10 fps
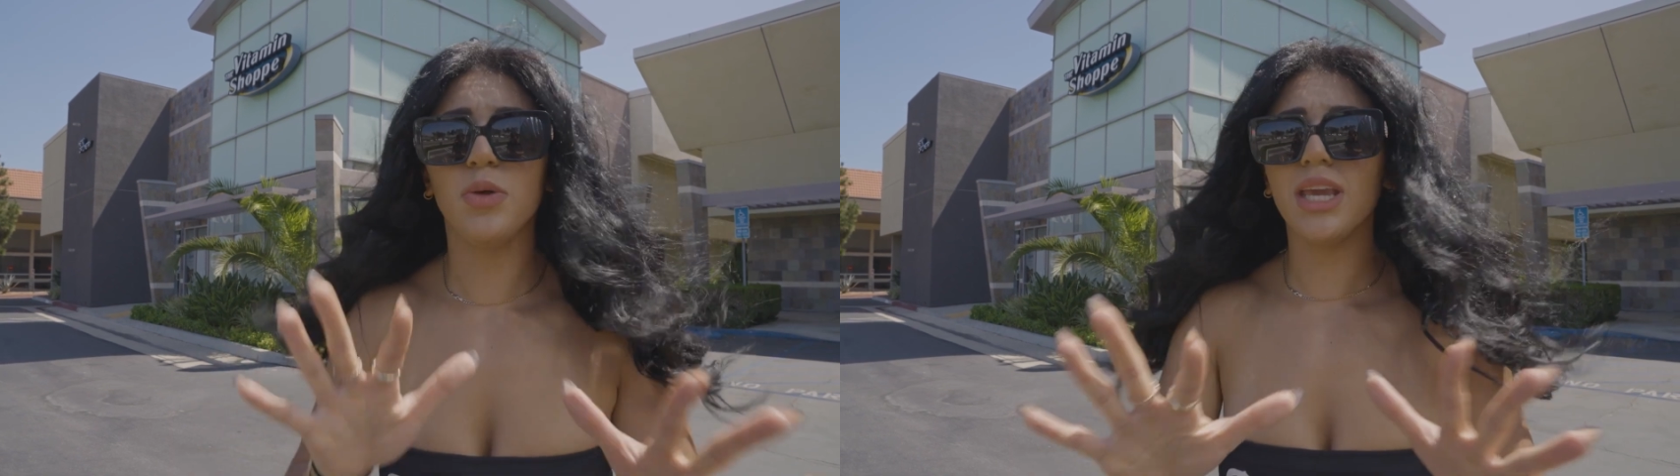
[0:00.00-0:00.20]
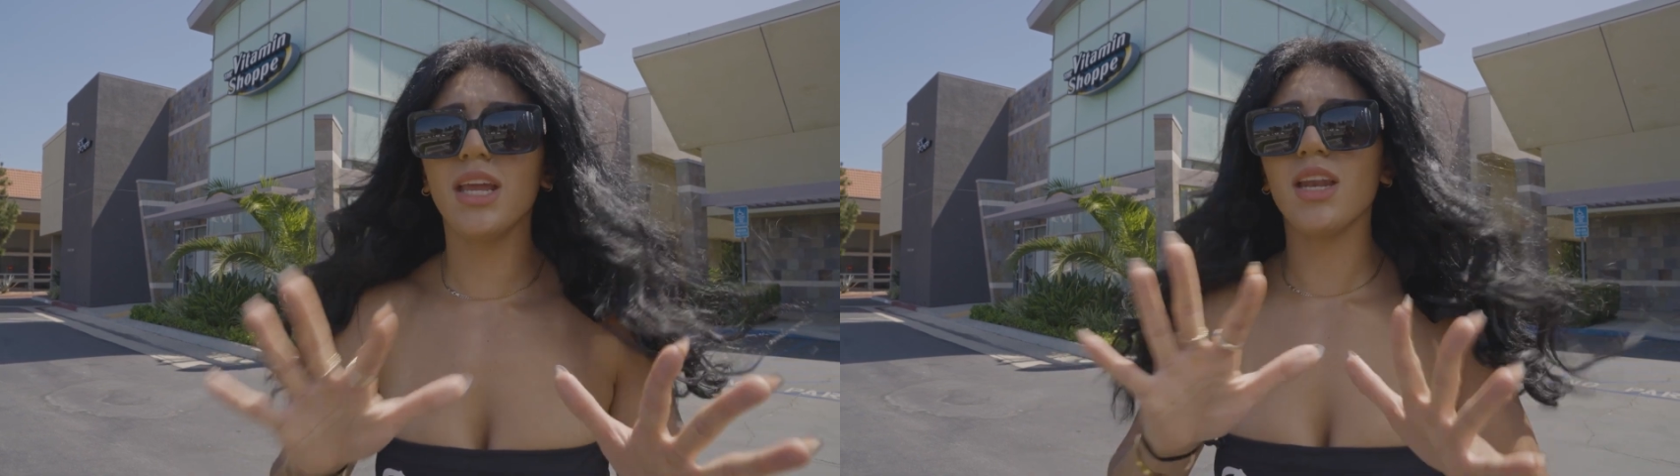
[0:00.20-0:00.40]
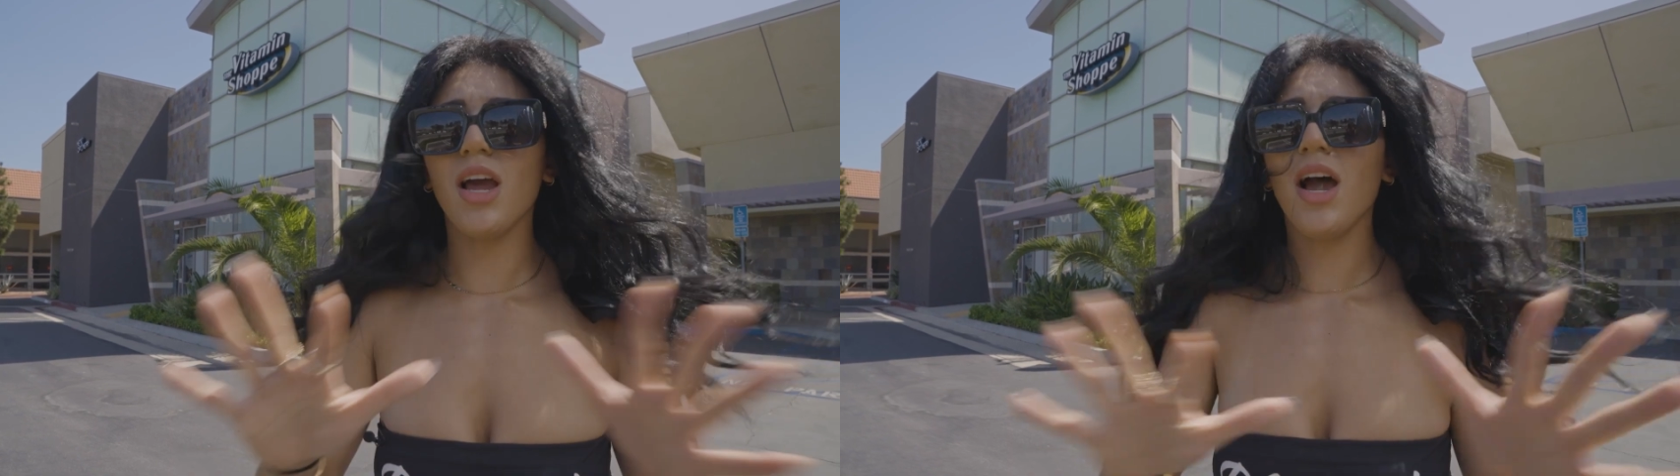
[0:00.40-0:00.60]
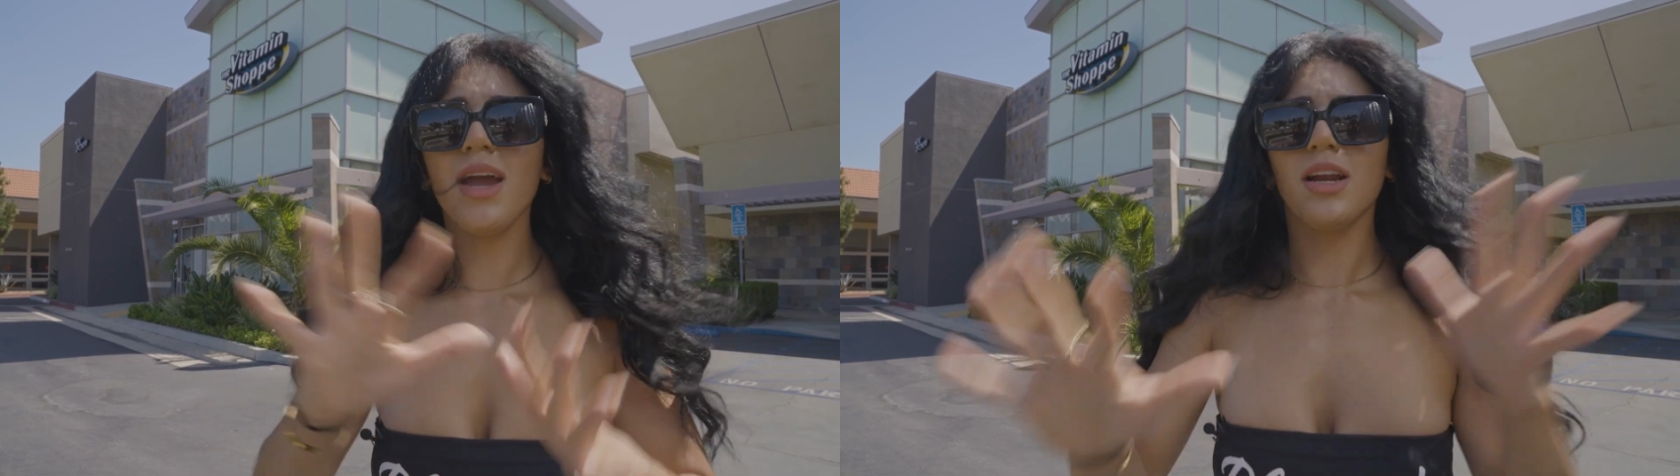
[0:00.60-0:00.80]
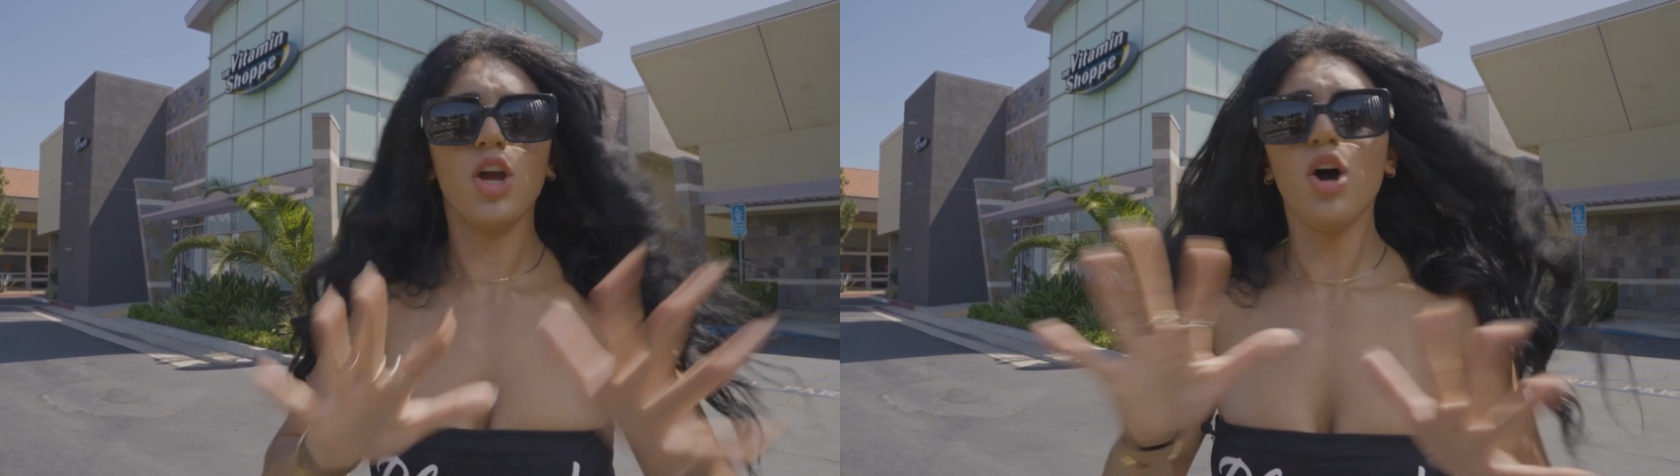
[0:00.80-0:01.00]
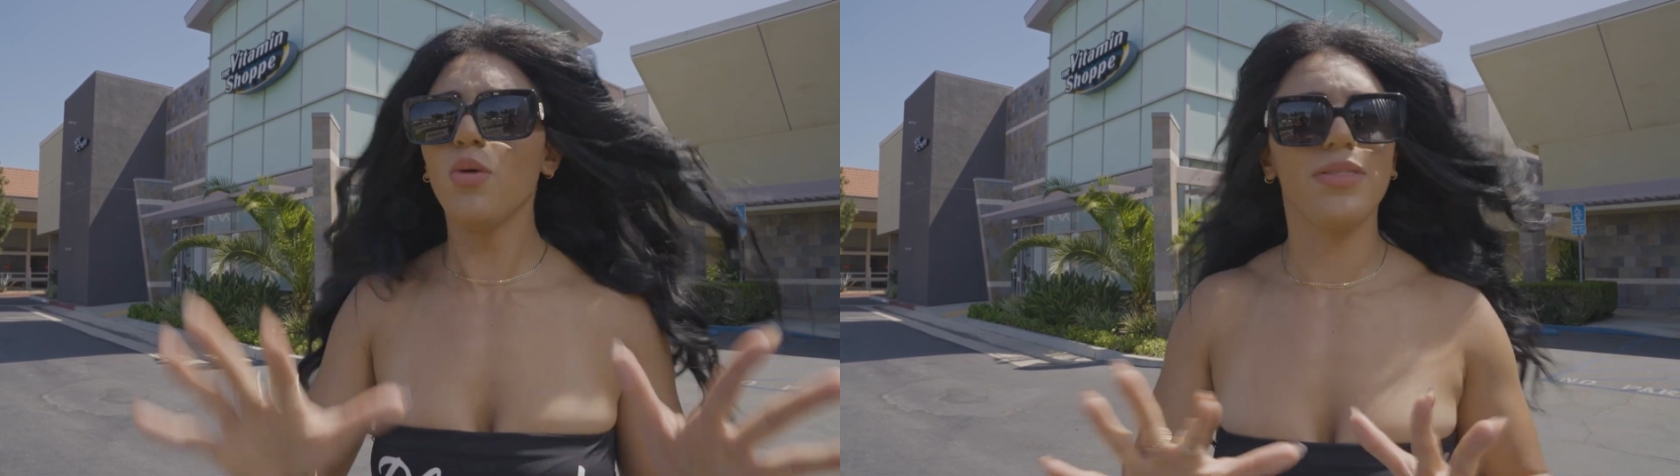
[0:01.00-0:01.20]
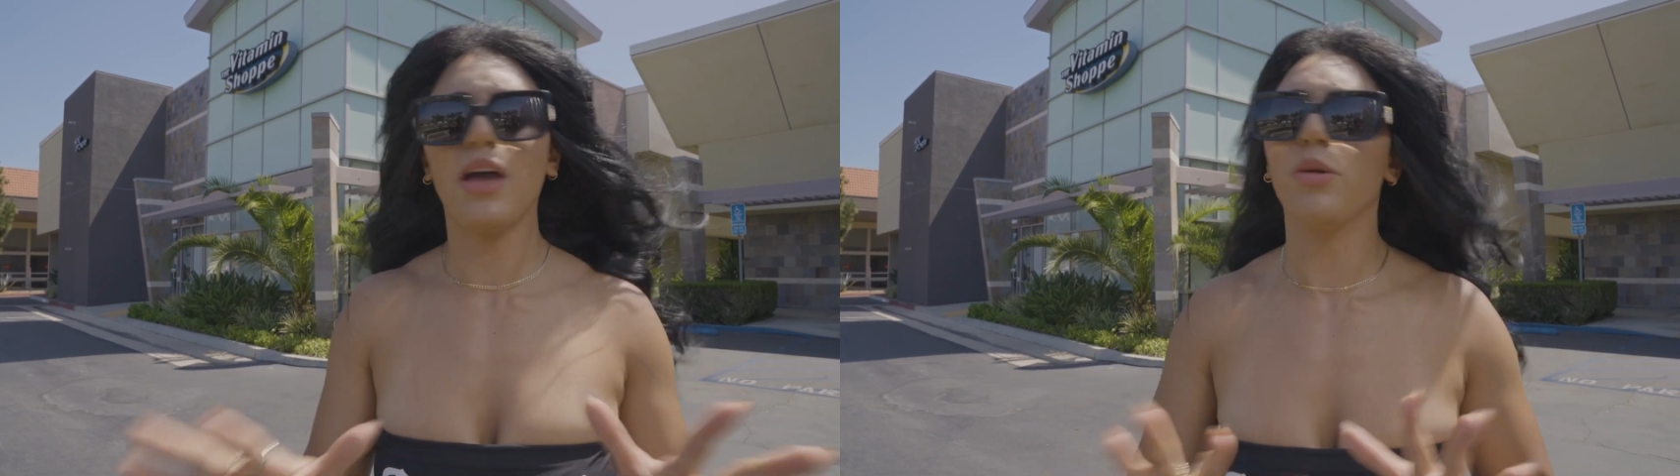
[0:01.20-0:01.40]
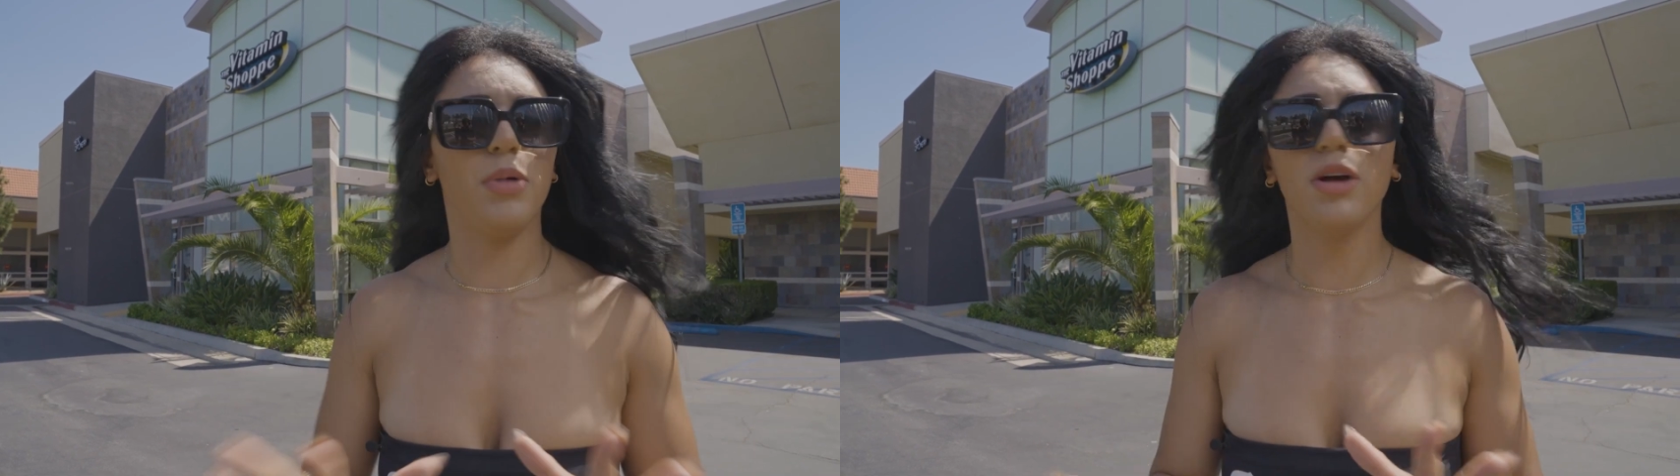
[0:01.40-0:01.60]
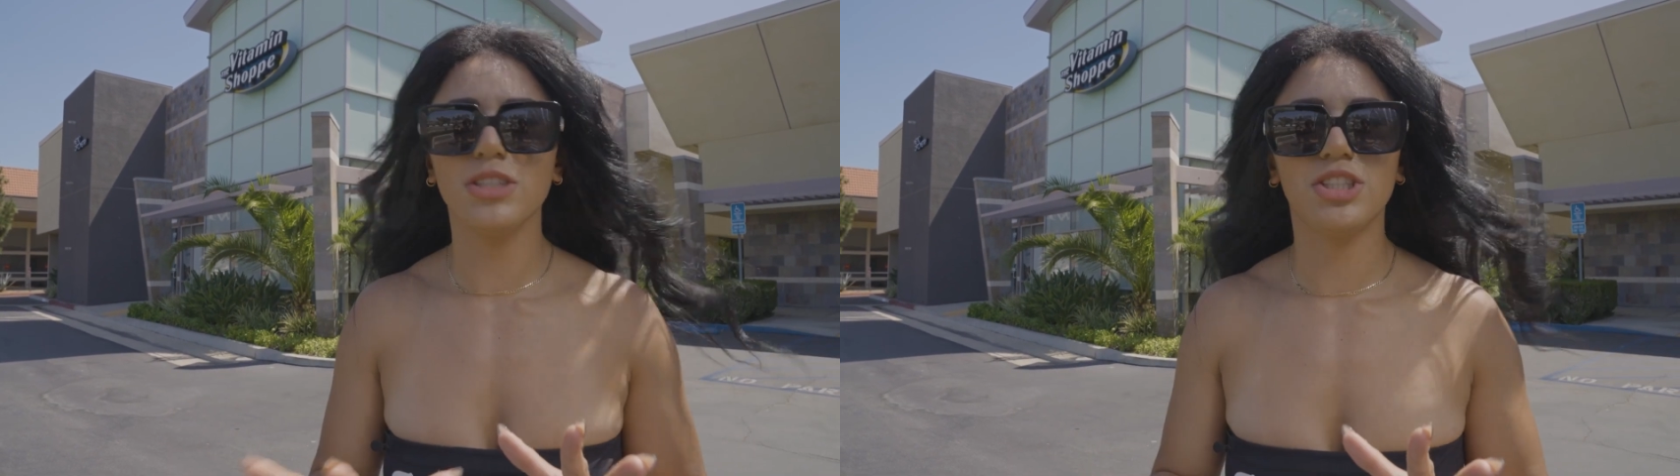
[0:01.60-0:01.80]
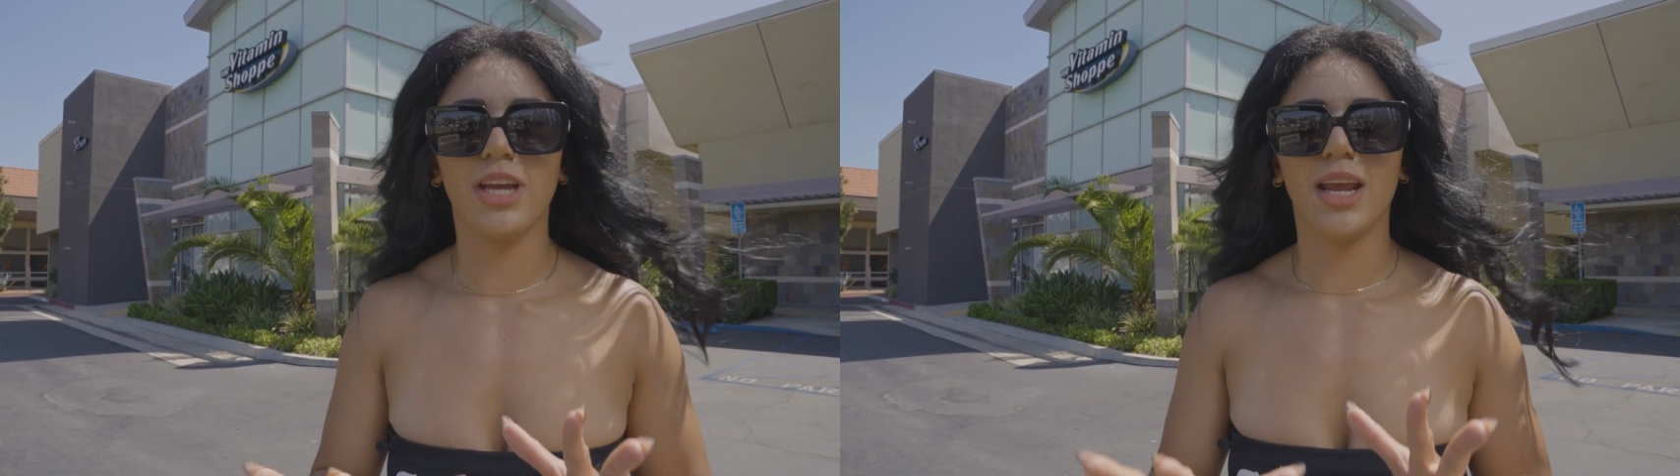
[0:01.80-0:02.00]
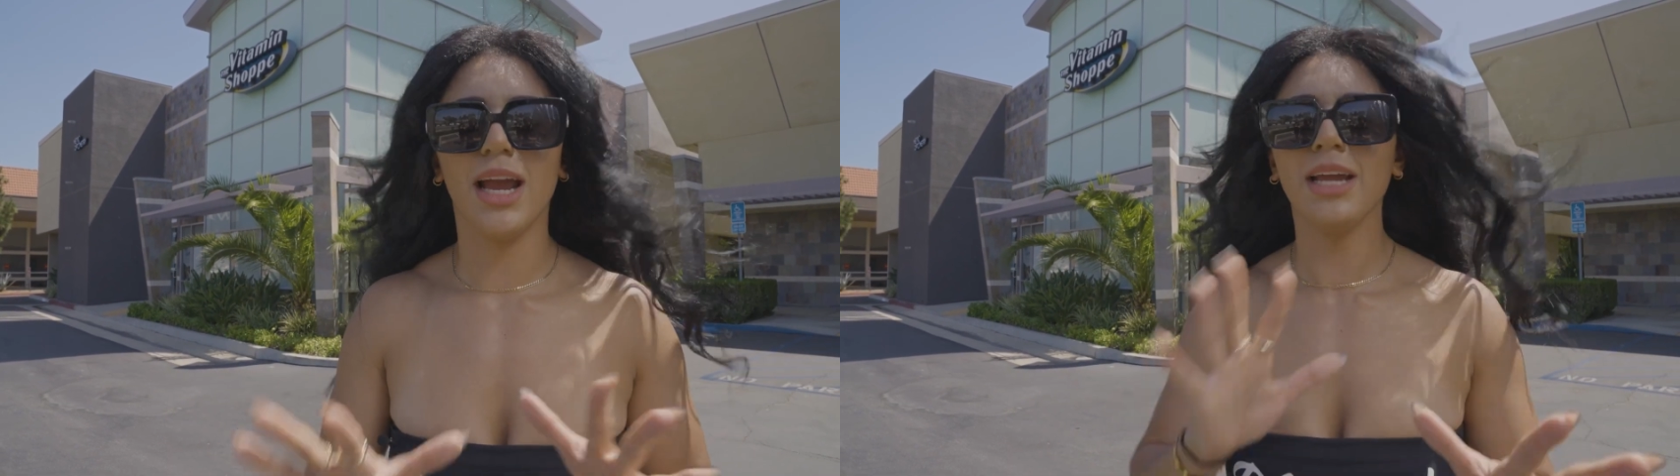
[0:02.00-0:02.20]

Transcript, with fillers: we cannot go without a protein shake.